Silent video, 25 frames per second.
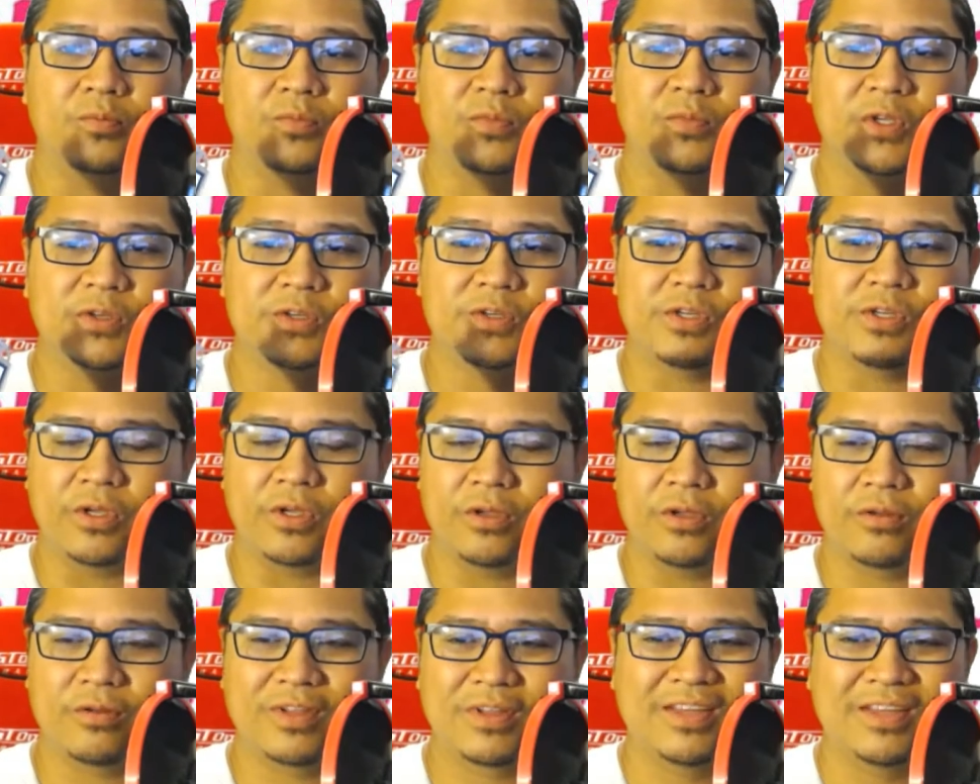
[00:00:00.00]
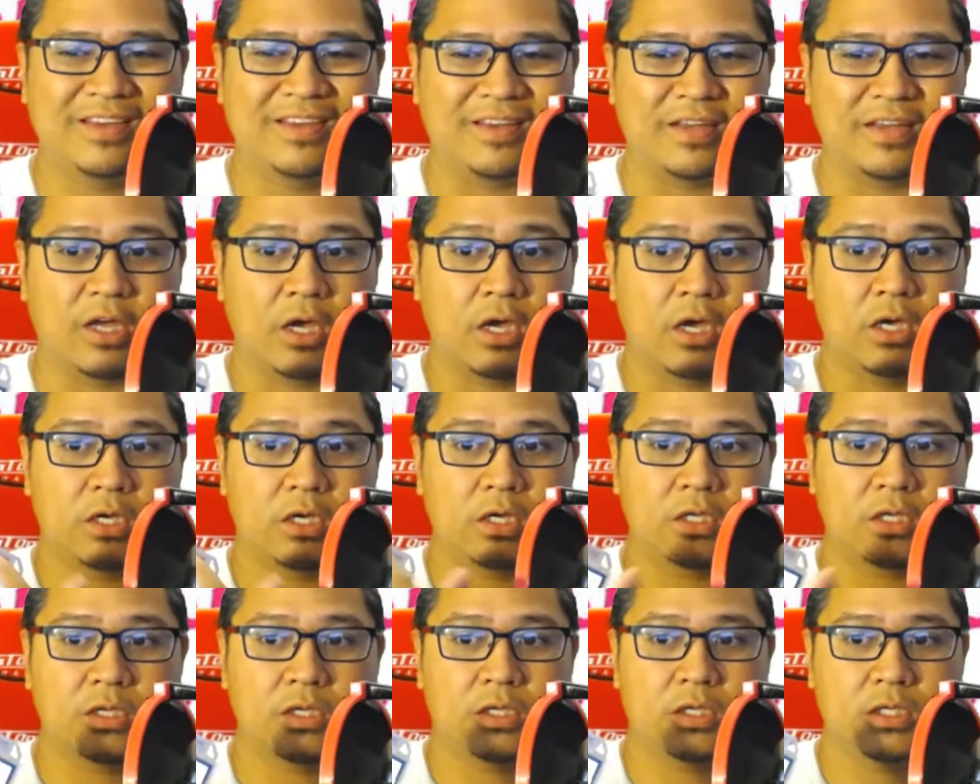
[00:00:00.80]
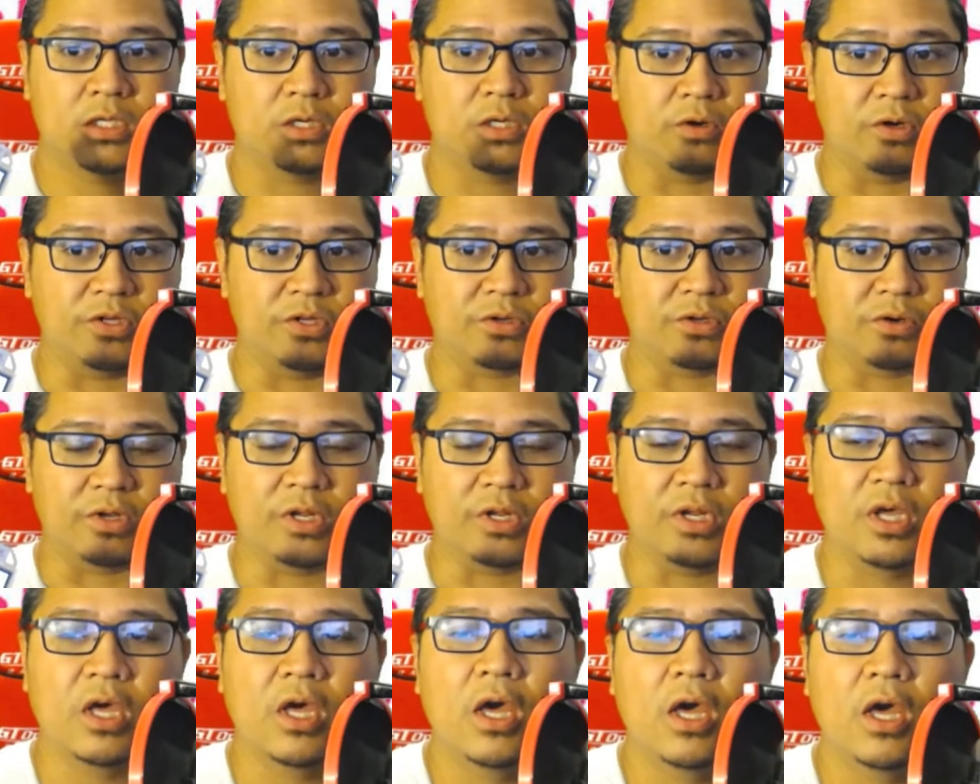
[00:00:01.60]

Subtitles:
you'll see green screen.